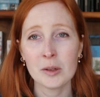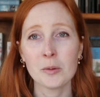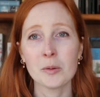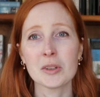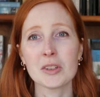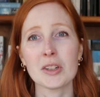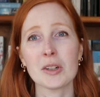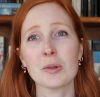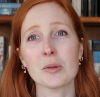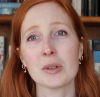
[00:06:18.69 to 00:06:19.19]

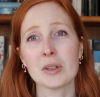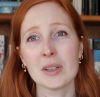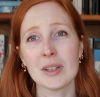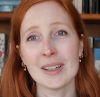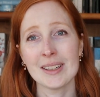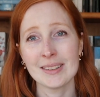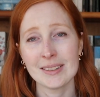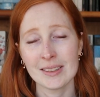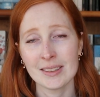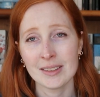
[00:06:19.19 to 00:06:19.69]
which I
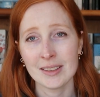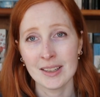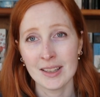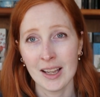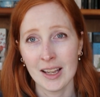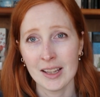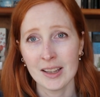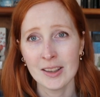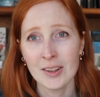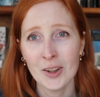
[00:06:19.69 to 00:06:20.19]
realize is a
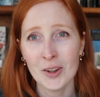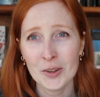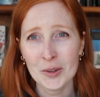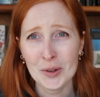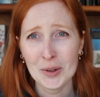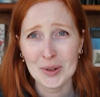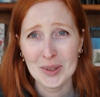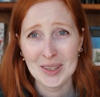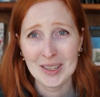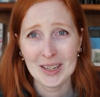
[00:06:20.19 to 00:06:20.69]
lot
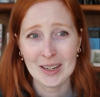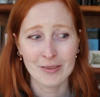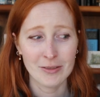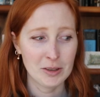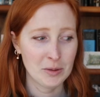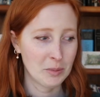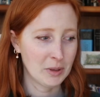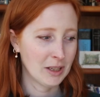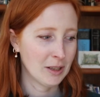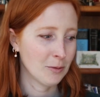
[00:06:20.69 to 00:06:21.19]
longer than
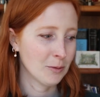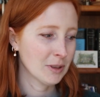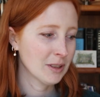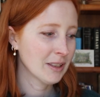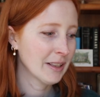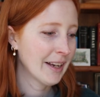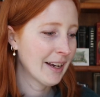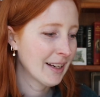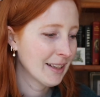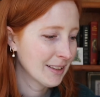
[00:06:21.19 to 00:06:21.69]
everybody would
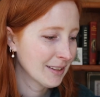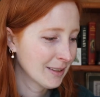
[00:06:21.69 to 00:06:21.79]
like,